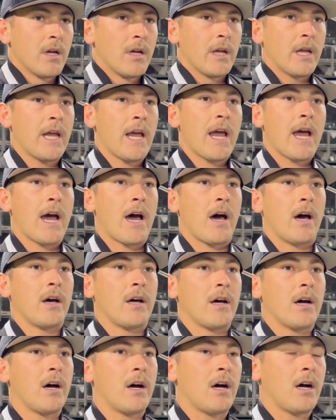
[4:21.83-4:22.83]
Yeah,
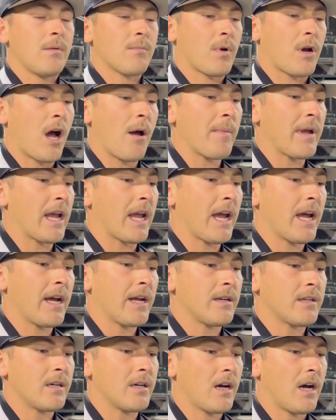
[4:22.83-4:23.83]
coming
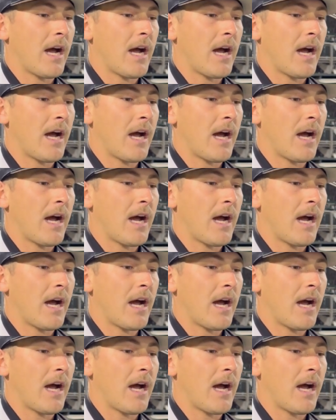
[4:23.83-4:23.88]
in,